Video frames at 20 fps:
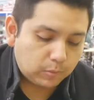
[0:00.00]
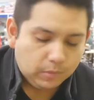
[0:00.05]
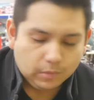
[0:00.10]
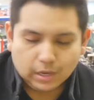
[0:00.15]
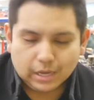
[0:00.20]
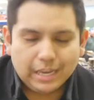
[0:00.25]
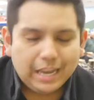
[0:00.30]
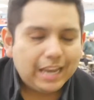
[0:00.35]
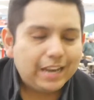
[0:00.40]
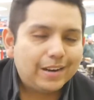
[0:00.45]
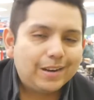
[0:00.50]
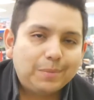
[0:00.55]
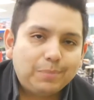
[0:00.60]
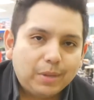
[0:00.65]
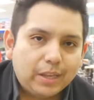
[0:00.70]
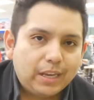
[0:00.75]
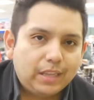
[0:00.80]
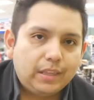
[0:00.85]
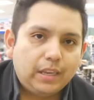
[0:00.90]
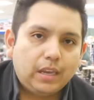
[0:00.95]
He ended up
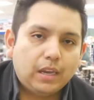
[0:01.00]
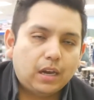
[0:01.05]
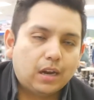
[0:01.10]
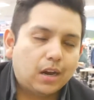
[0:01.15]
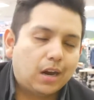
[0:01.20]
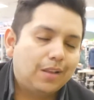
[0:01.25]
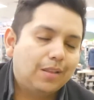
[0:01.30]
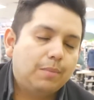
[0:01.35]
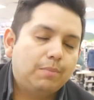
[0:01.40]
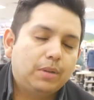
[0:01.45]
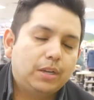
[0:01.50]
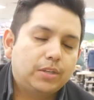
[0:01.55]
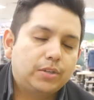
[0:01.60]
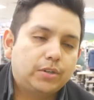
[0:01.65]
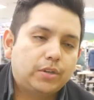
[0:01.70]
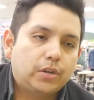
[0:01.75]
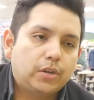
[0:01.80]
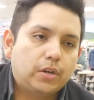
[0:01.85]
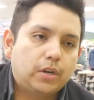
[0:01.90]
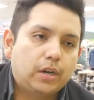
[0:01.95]
playing the Gauntlet
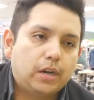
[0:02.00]
Buster,